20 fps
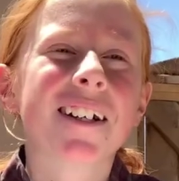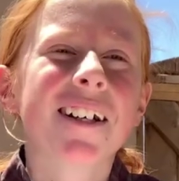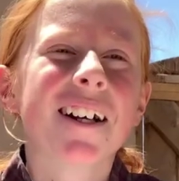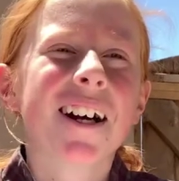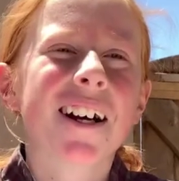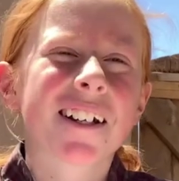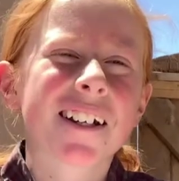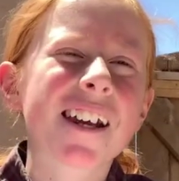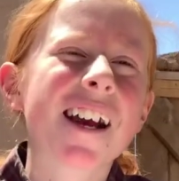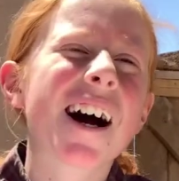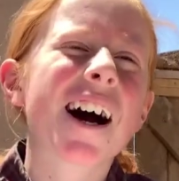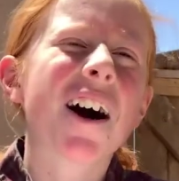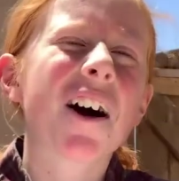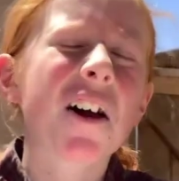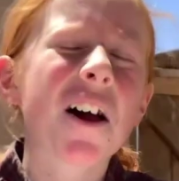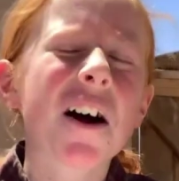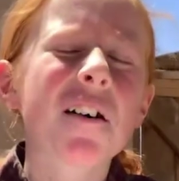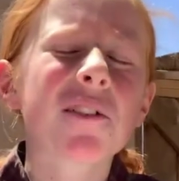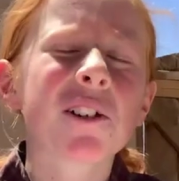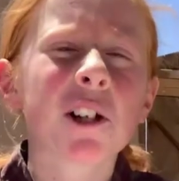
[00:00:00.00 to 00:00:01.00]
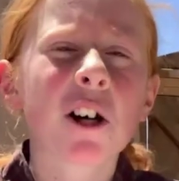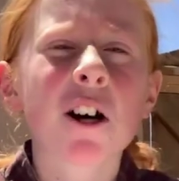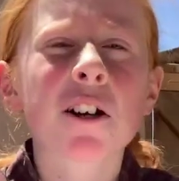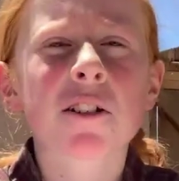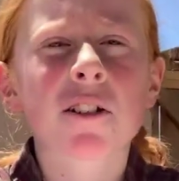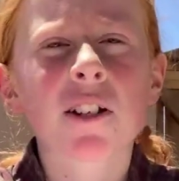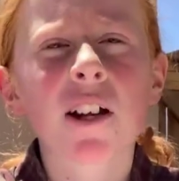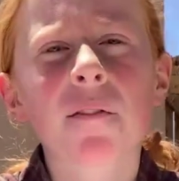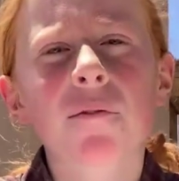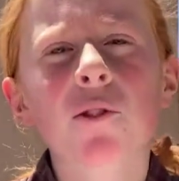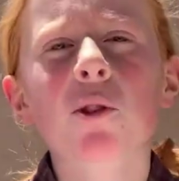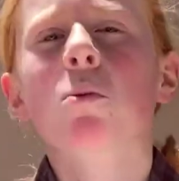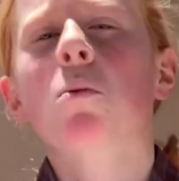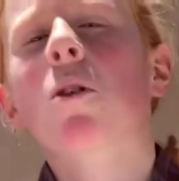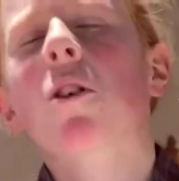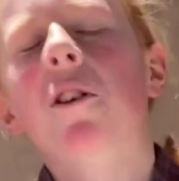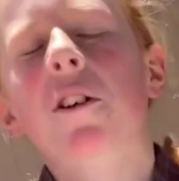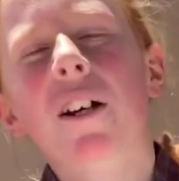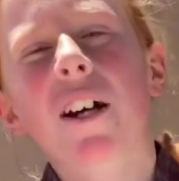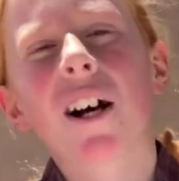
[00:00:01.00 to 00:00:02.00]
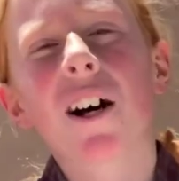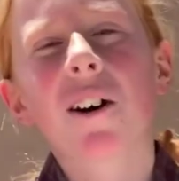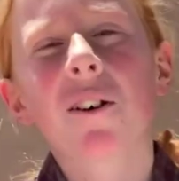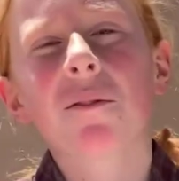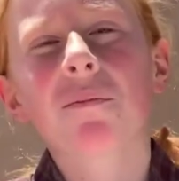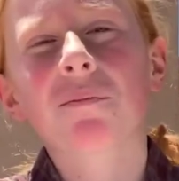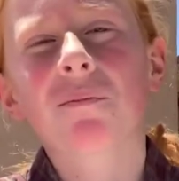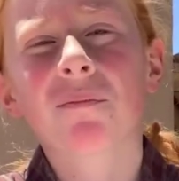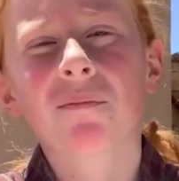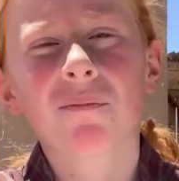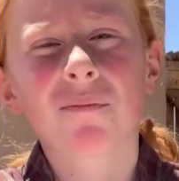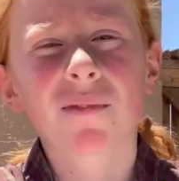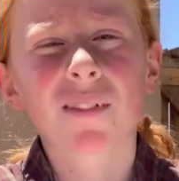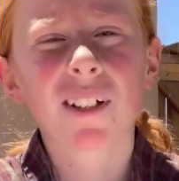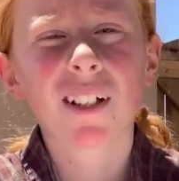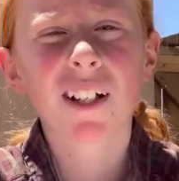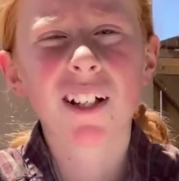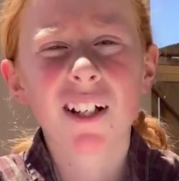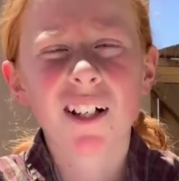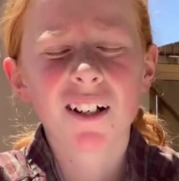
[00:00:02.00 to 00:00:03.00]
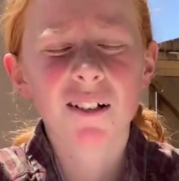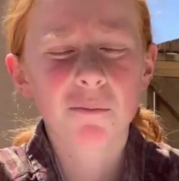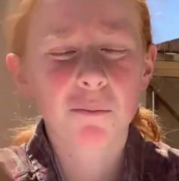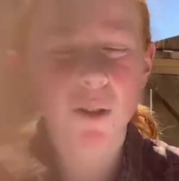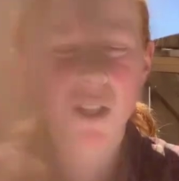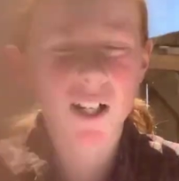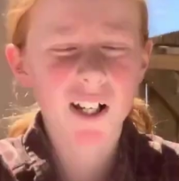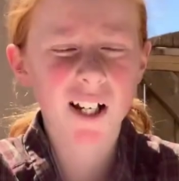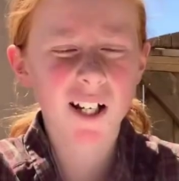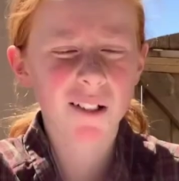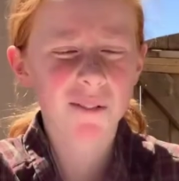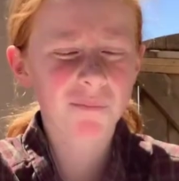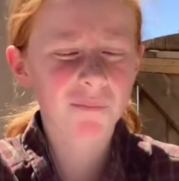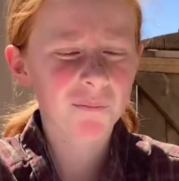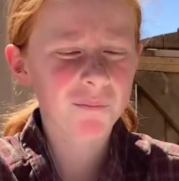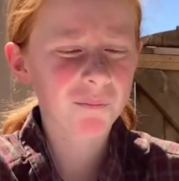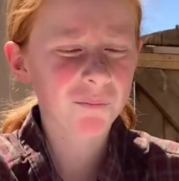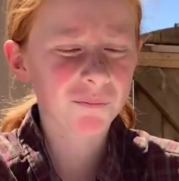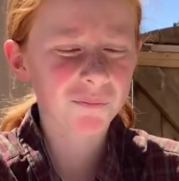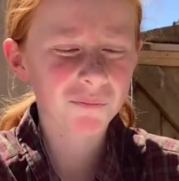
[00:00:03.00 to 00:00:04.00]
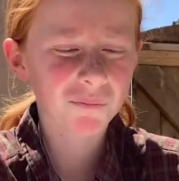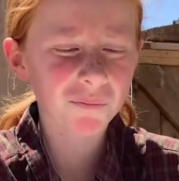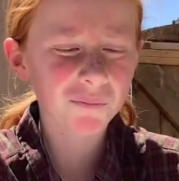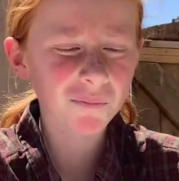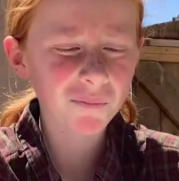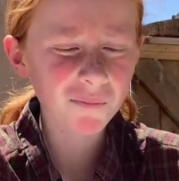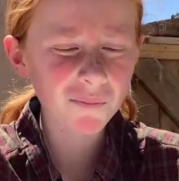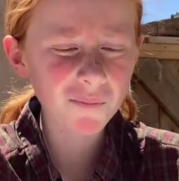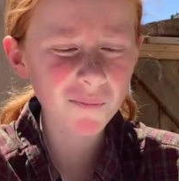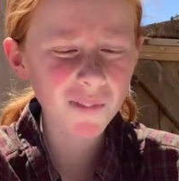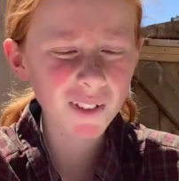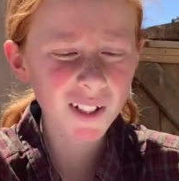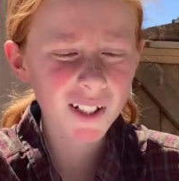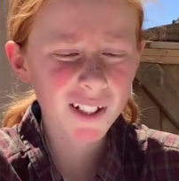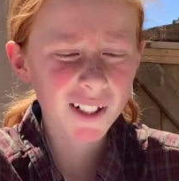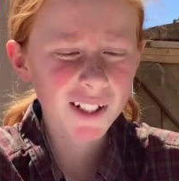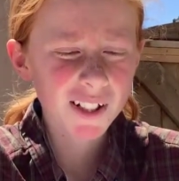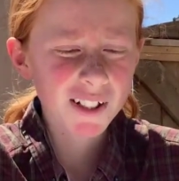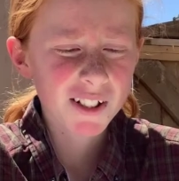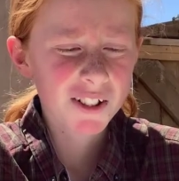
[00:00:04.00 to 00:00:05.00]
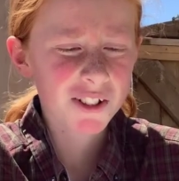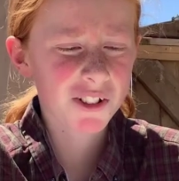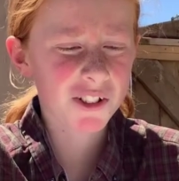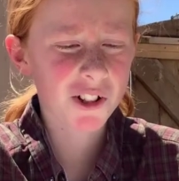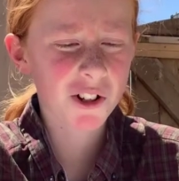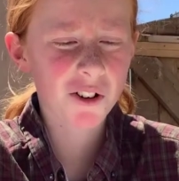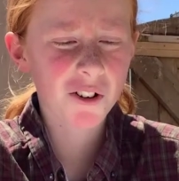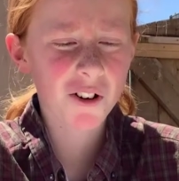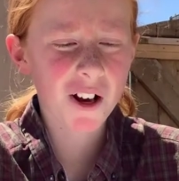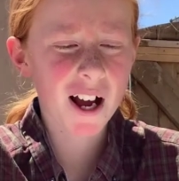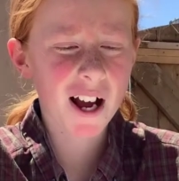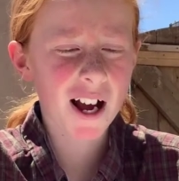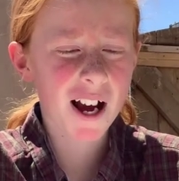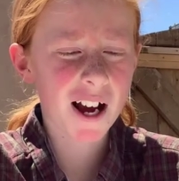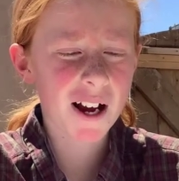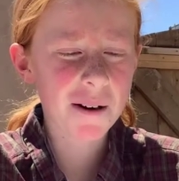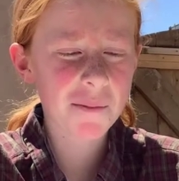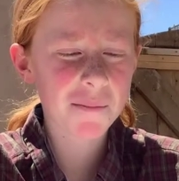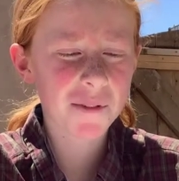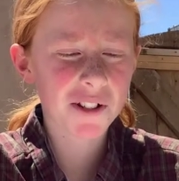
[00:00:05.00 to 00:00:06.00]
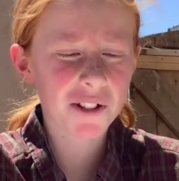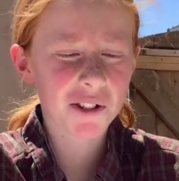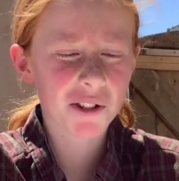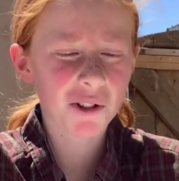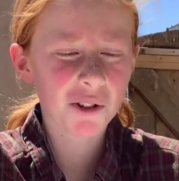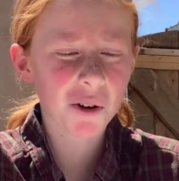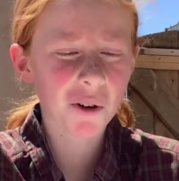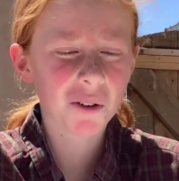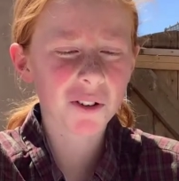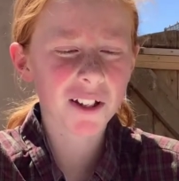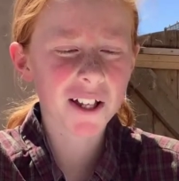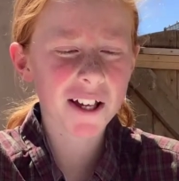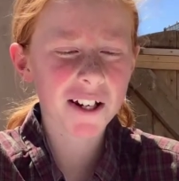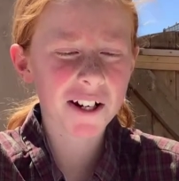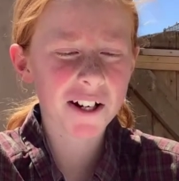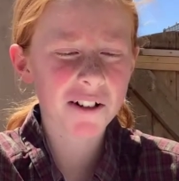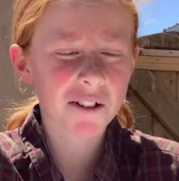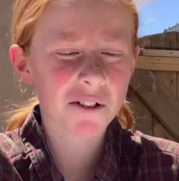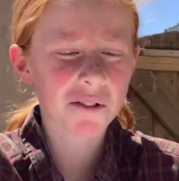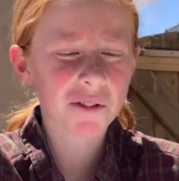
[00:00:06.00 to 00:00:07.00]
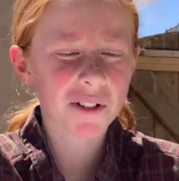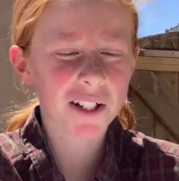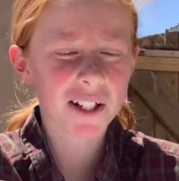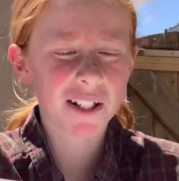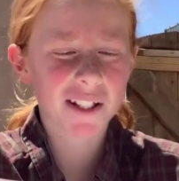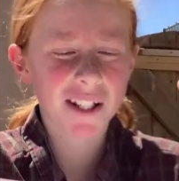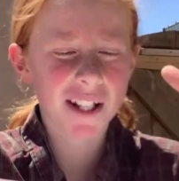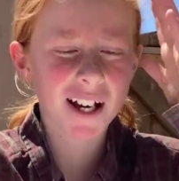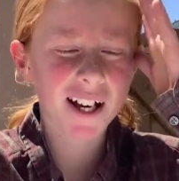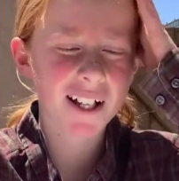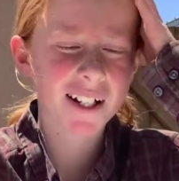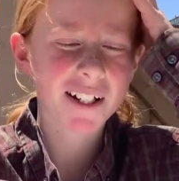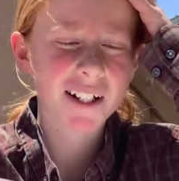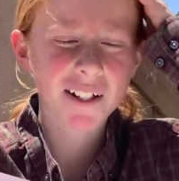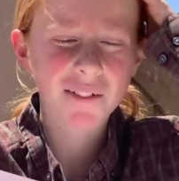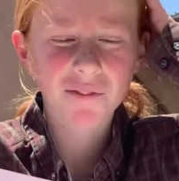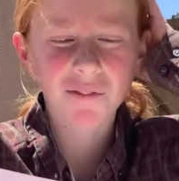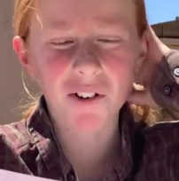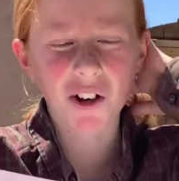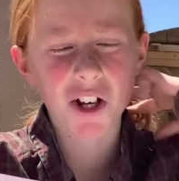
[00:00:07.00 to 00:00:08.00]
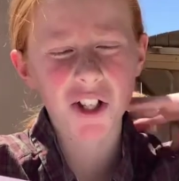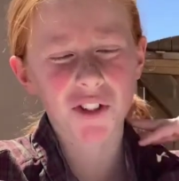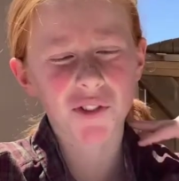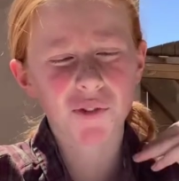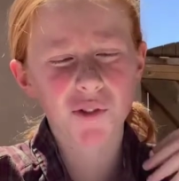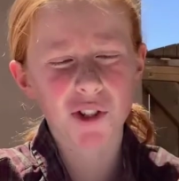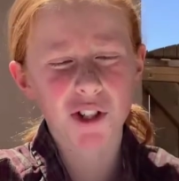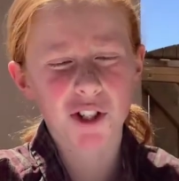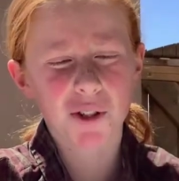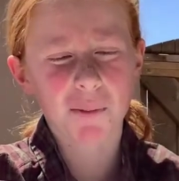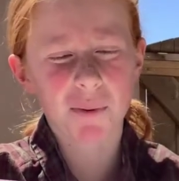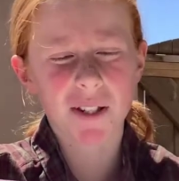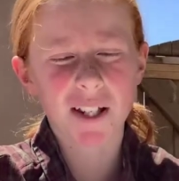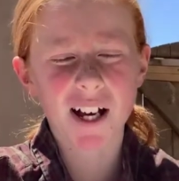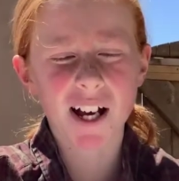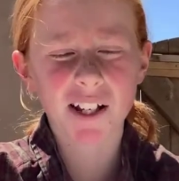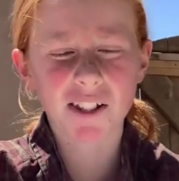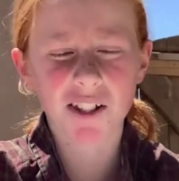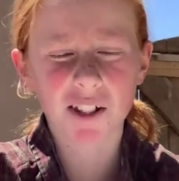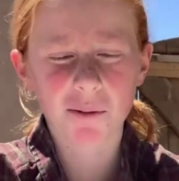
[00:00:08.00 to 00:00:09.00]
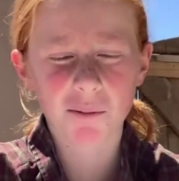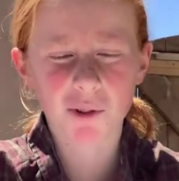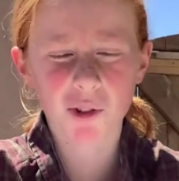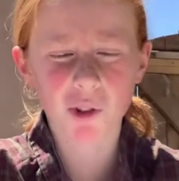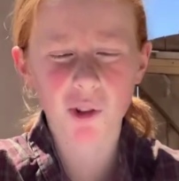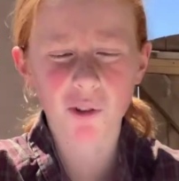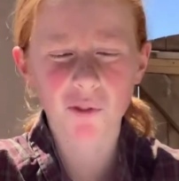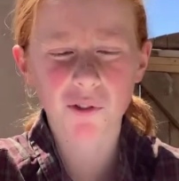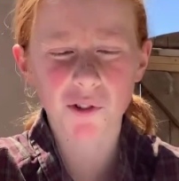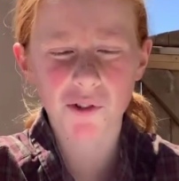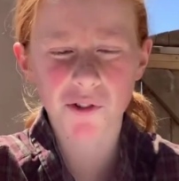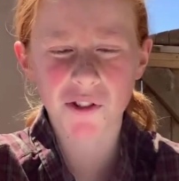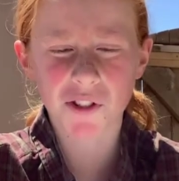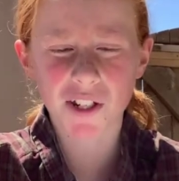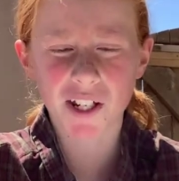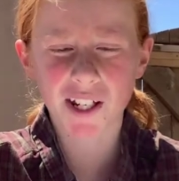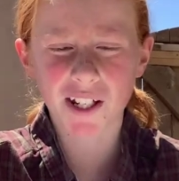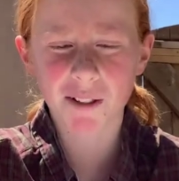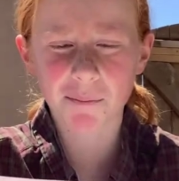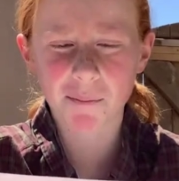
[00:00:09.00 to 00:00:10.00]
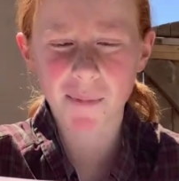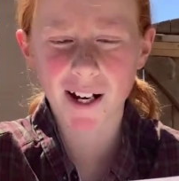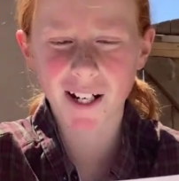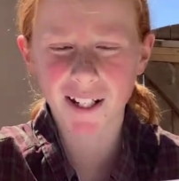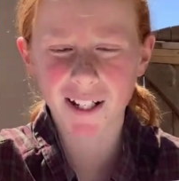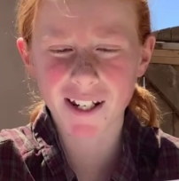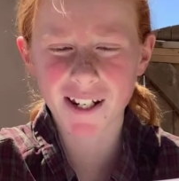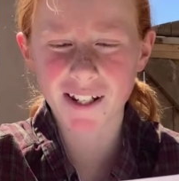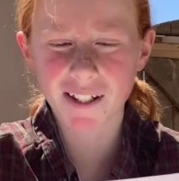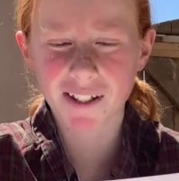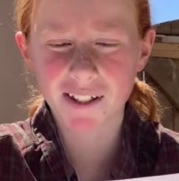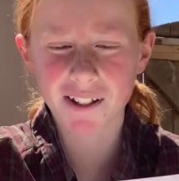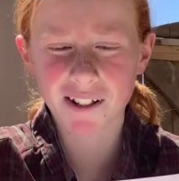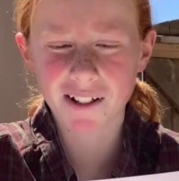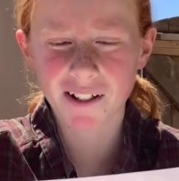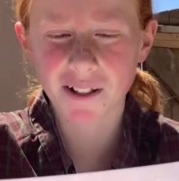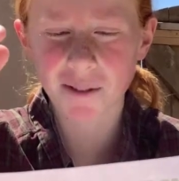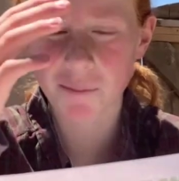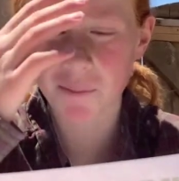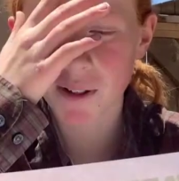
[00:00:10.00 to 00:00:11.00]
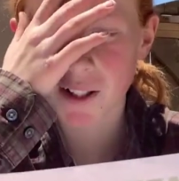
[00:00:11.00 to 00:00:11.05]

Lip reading: yeah, I'll have a lot of stuff to work out, but so I'm just so glad I don't need to add any phosphorus, potassium, sulfur, zinc, magnesium,